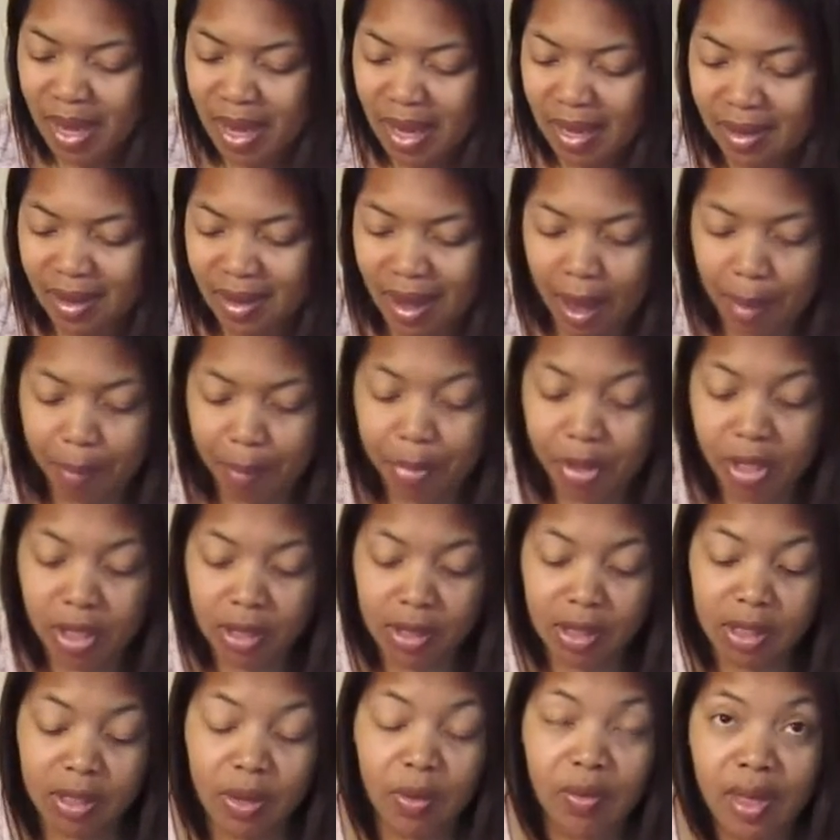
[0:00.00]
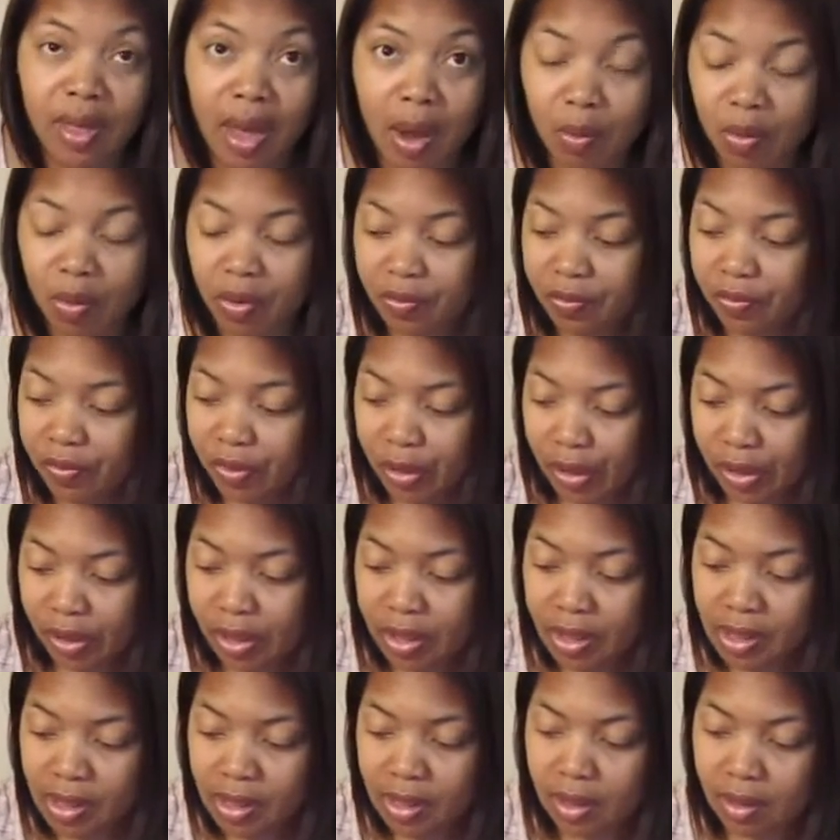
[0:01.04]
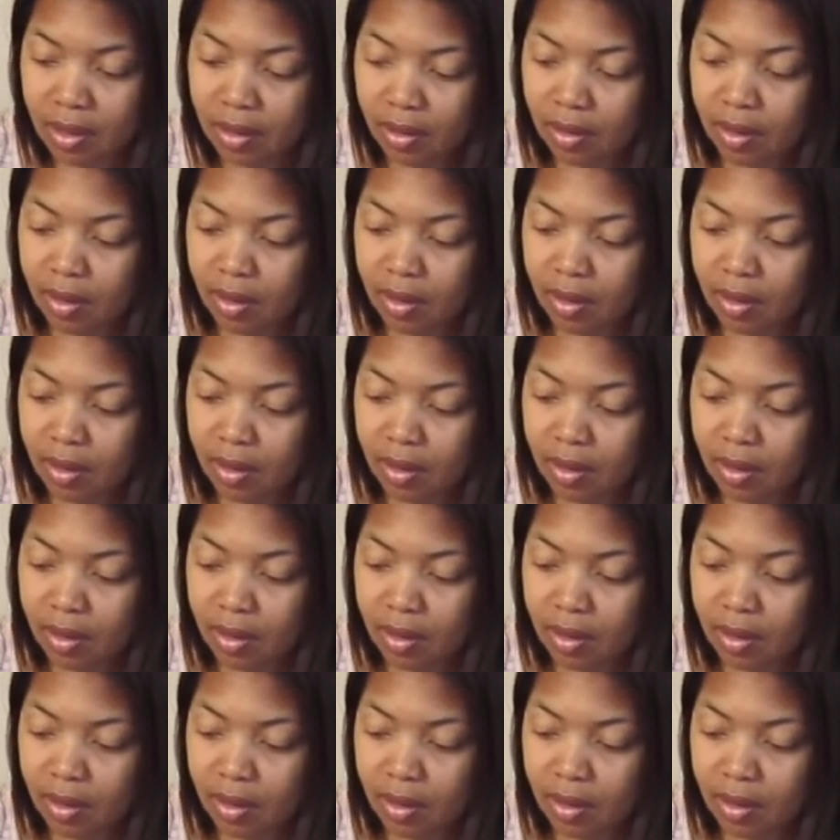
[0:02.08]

Yeah, but sew that one first,